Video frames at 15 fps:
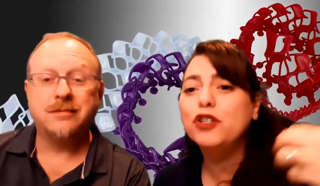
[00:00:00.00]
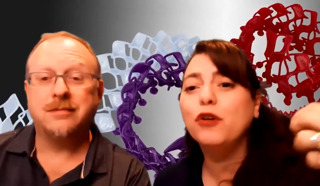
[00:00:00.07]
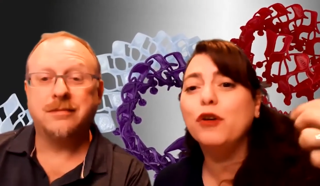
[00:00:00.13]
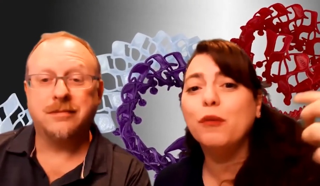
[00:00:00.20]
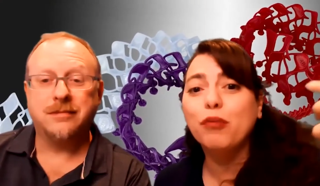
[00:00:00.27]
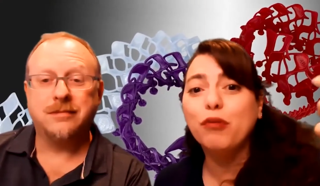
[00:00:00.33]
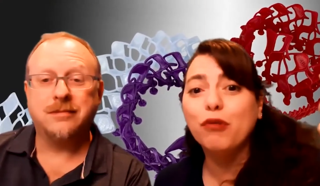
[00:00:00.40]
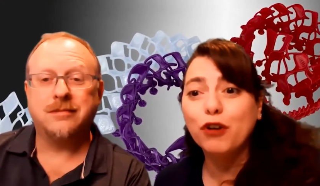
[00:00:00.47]

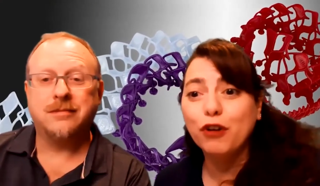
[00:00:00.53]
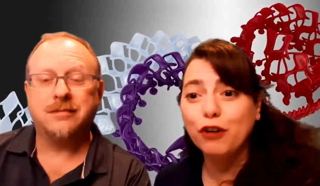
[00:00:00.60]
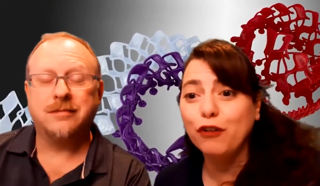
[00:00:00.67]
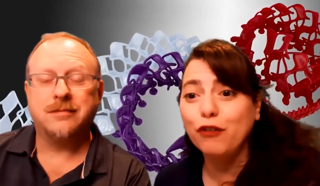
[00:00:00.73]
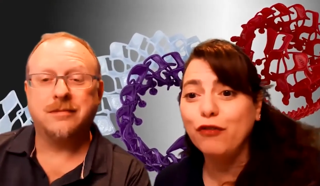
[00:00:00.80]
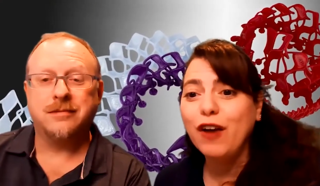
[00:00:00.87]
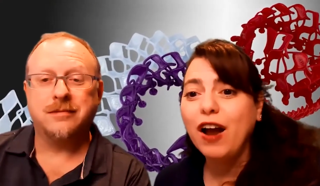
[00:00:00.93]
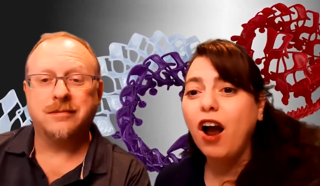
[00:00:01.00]
Speaker 1: to
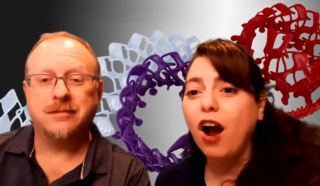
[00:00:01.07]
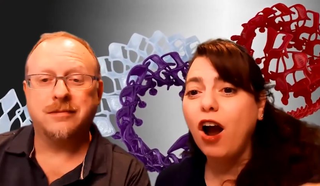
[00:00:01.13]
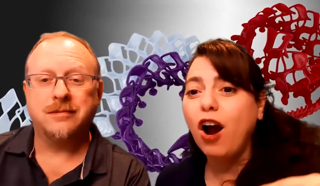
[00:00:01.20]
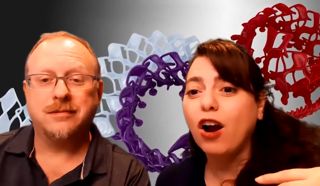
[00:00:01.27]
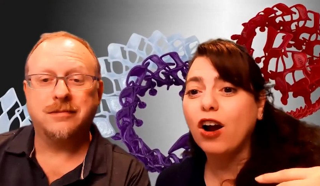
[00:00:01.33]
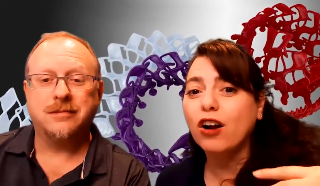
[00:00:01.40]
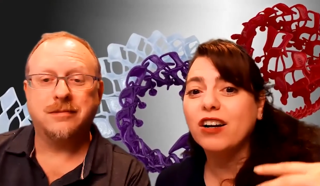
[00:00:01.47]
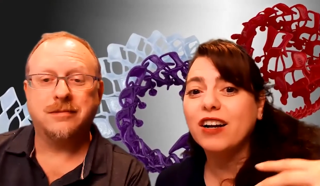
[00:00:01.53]
improve
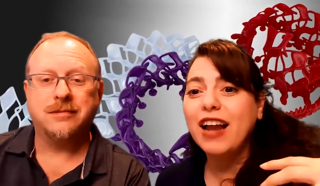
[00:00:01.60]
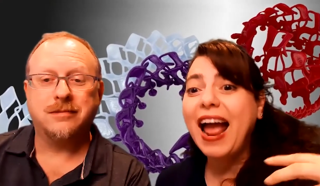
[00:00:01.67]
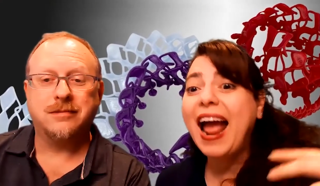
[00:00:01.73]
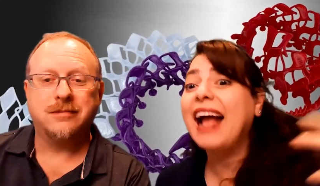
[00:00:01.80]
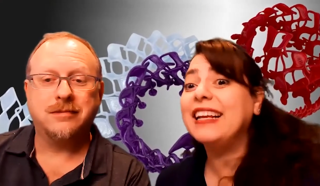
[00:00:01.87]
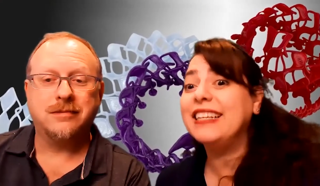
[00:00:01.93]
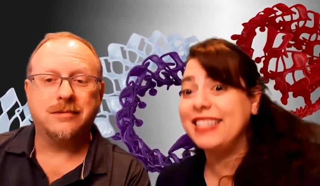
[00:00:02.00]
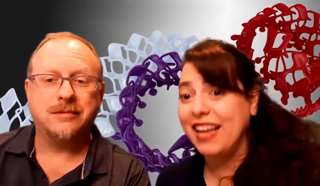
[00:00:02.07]
our
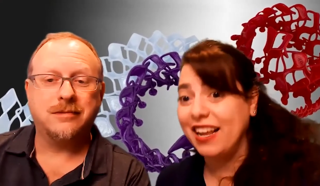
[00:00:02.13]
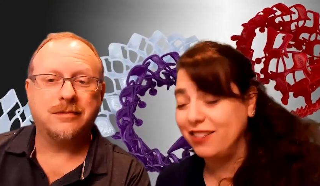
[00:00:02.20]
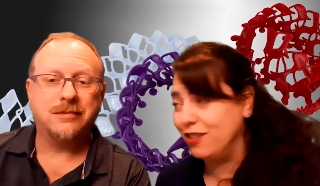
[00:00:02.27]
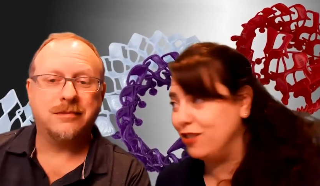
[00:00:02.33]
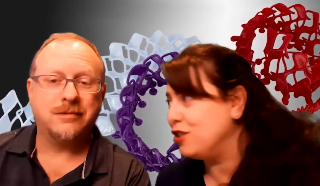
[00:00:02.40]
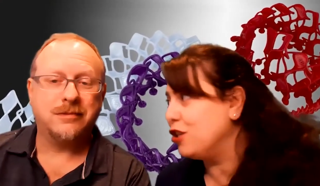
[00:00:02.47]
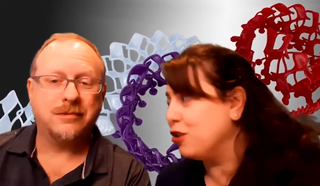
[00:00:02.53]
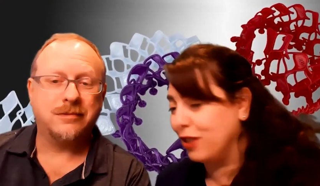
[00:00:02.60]

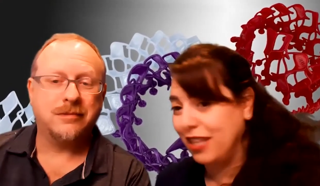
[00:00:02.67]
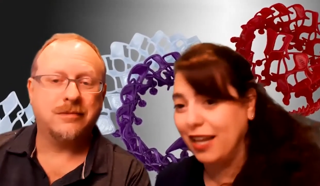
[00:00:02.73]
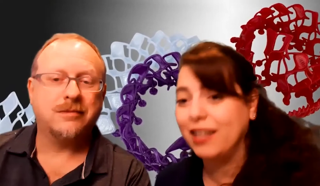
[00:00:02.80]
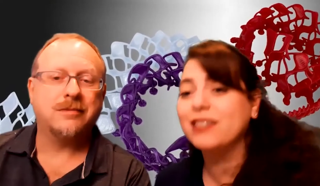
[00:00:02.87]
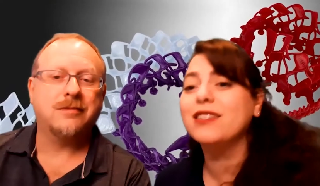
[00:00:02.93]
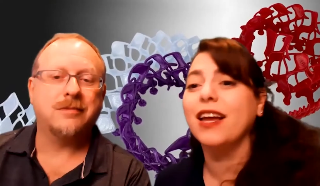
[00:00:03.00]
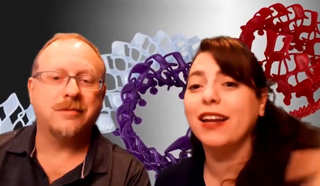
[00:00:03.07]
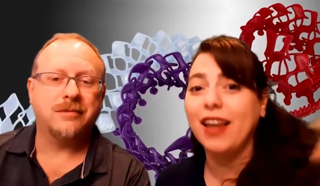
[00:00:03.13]
access to
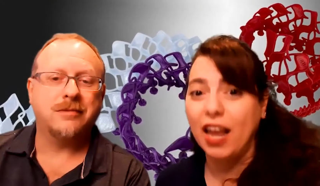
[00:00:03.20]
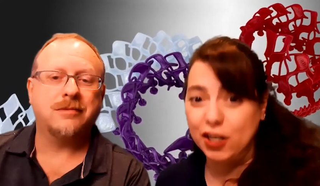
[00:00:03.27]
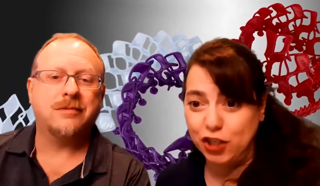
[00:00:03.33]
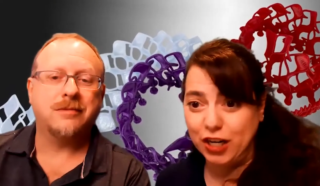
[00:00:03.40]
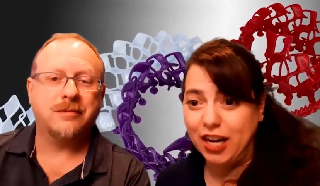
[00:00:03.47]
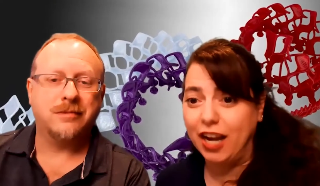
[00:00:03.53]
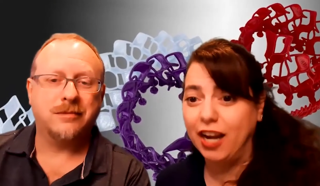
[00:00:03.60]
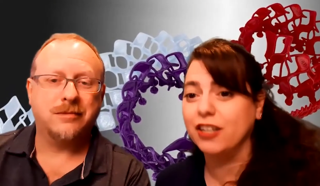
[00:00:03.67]
things like
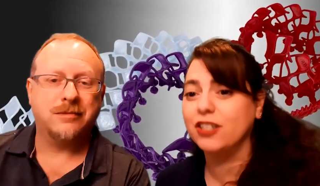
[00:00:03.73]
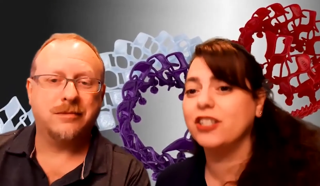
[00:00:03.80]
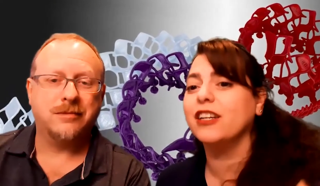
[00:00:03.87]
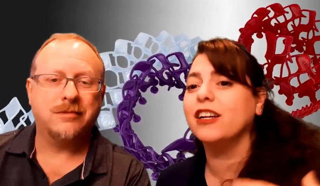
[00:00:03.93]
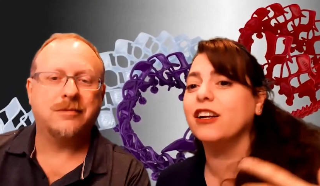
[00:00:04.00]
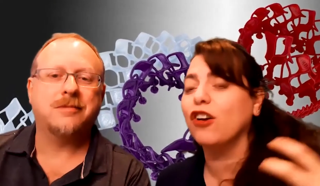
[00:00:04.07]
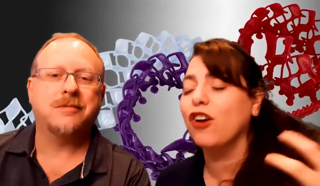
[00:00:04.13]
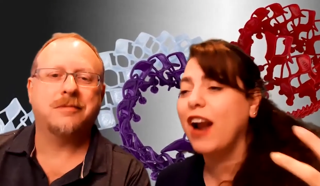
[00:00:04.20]

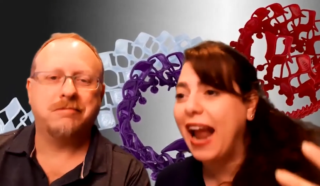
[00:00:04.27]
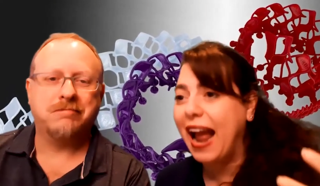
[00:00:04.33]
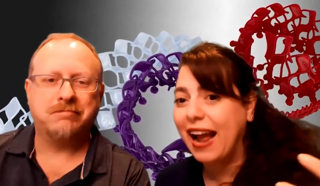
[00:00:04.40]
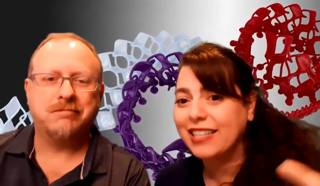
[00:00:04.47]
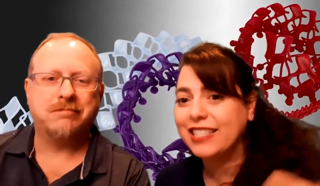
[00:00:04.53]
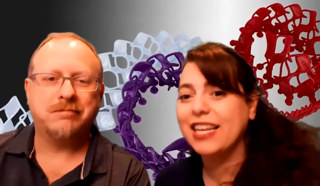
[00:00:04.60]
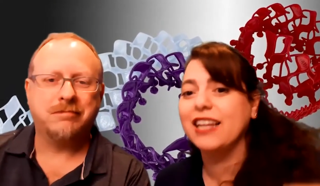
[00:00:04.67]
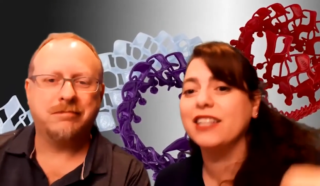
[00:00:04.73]
education and our
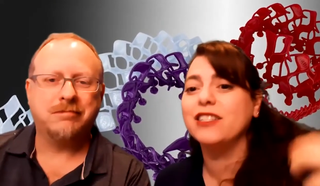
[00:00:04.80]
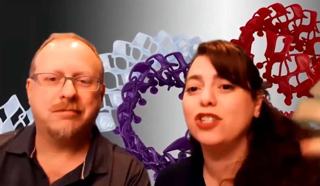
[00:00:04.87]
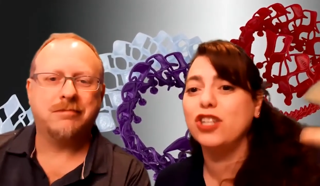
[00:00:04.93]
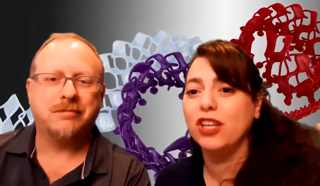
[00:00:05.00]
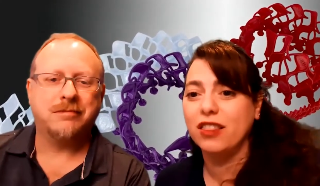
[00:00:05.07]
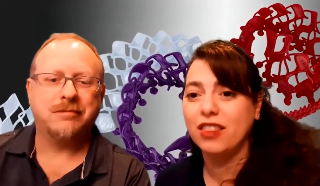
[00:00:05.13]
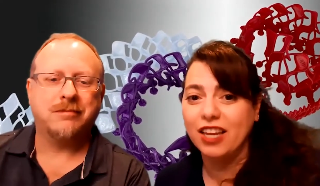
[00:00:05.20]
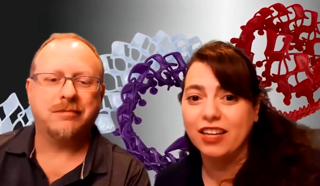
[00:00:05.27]

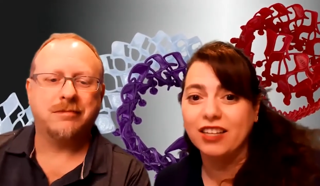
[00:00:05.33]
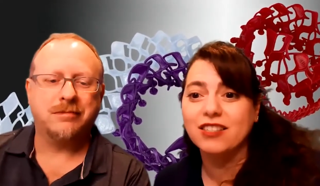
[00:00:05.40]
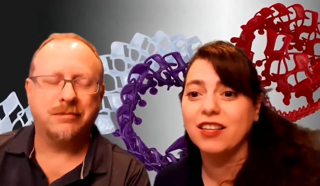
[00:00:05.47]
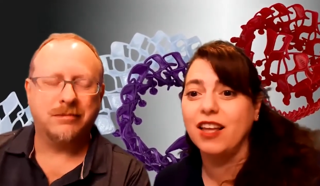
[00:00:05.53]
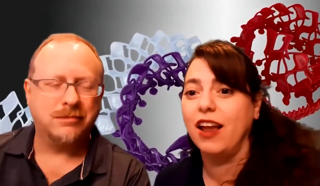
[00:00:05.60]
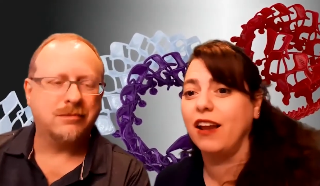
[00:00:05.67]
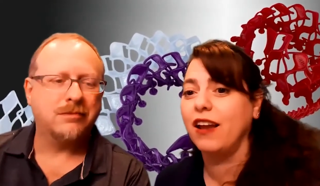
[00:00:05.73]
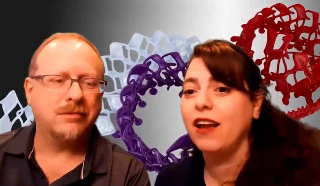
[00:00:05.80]
access to
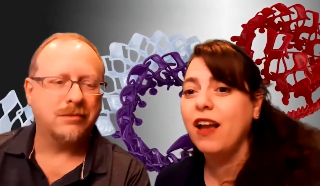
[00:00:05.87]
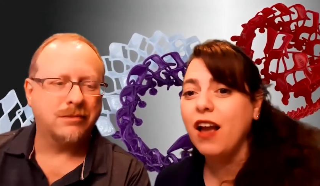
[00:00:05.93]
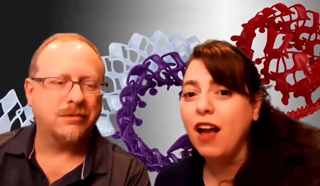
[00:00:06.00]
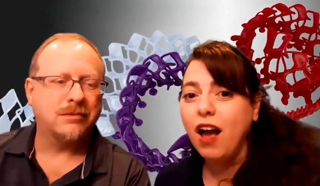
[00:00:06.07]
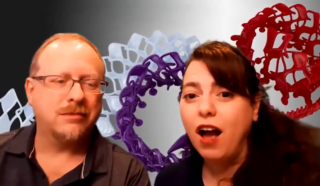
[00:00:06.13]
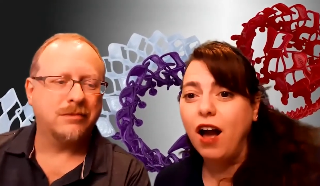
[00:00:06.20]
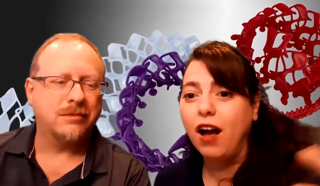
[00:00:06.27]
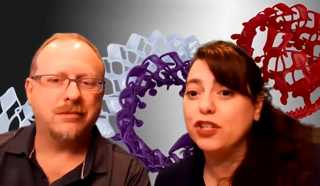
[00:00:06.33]
things like
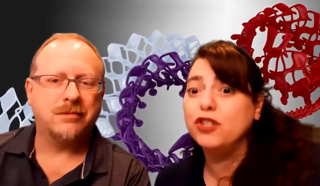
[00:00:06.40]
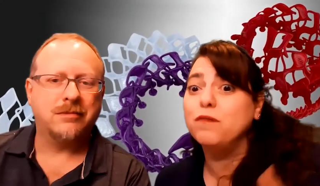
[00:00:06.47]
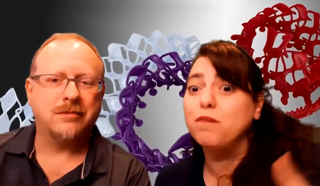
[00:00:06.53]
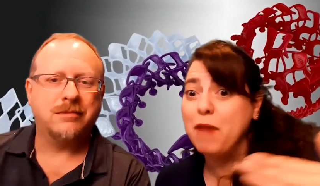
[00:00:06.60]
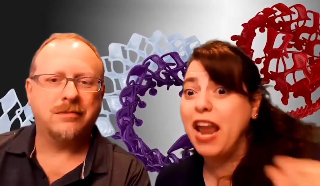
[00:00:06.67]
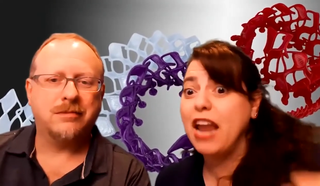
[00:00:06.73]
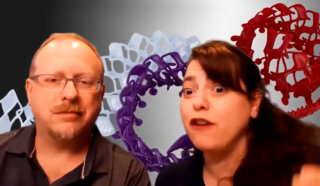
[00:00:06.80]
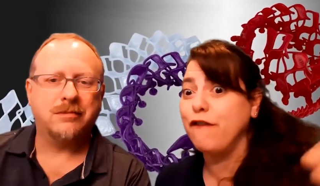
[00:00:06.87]

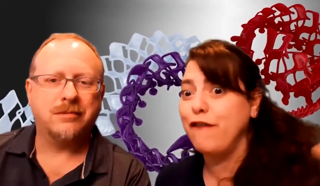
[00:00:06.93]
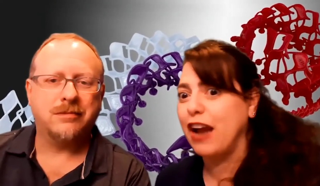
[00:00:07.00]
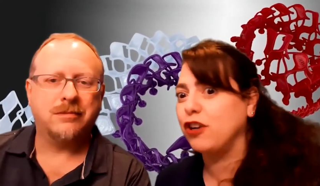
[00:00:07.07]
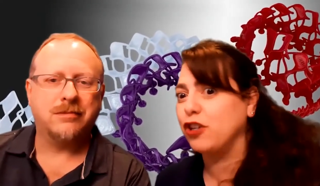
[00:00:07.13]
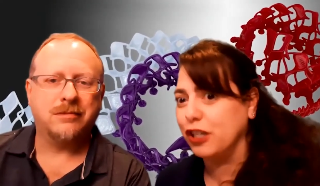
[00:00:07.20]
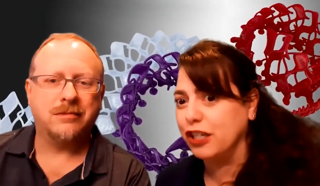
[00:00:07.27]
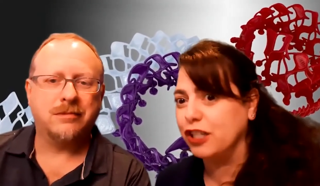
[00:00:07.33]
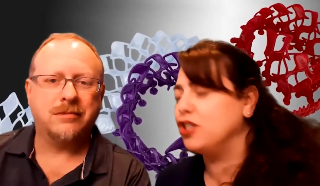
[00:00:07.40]
just
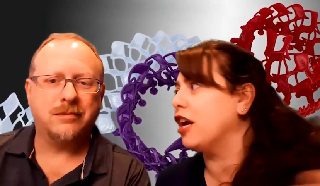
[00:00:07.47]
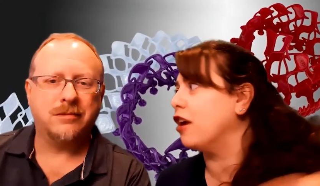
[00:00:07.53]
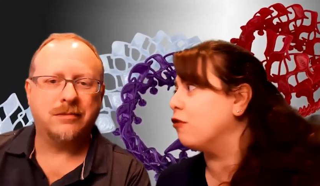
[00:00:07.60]
manufacturing in